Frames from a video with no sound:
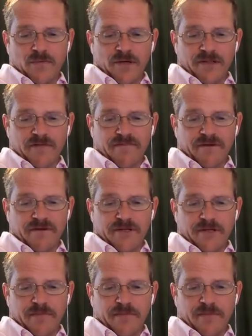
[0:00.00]
of the
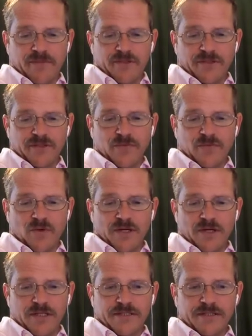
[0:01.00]
founding members
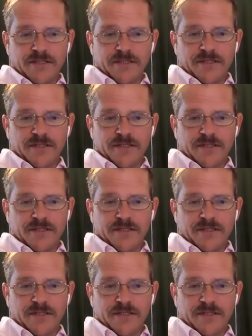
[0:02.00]
was